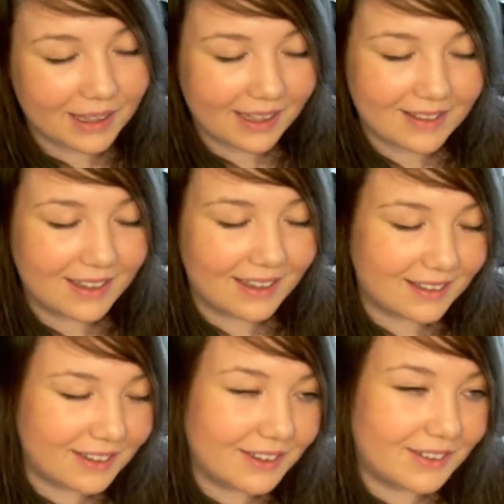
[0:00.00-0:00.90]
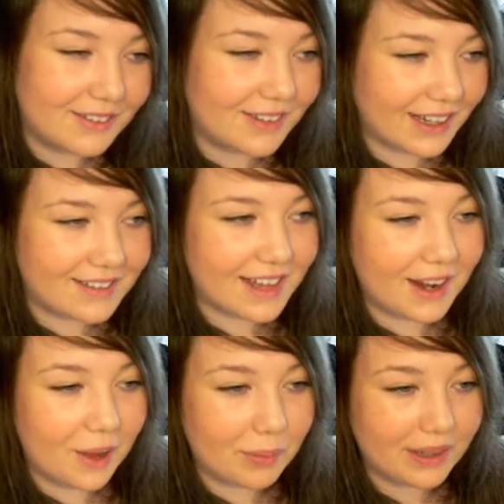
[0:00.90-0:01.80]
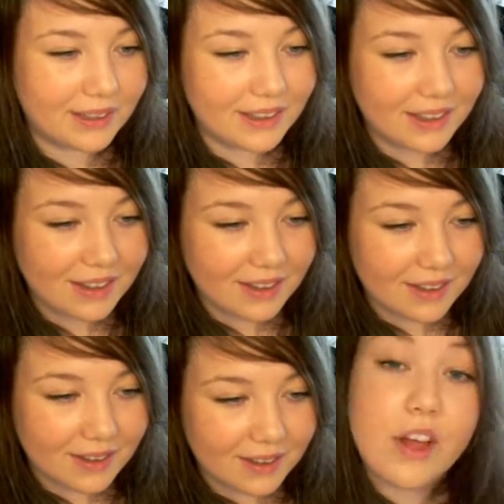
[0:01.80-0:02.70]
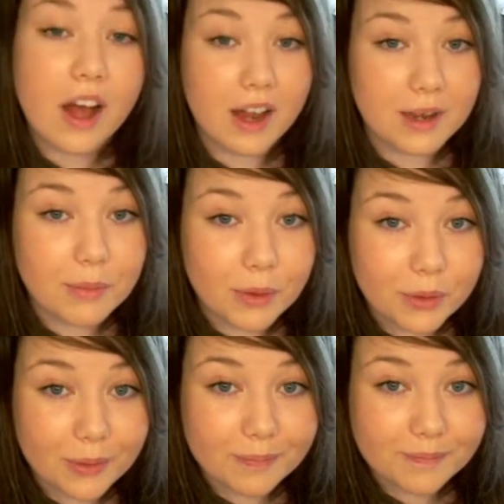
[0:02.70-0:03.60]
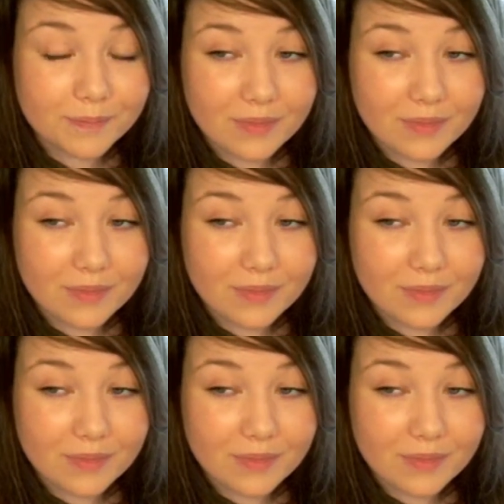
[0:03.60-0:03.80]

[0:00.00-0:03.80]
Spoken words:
Like I said, you know, I just can't help it. The honeymoon.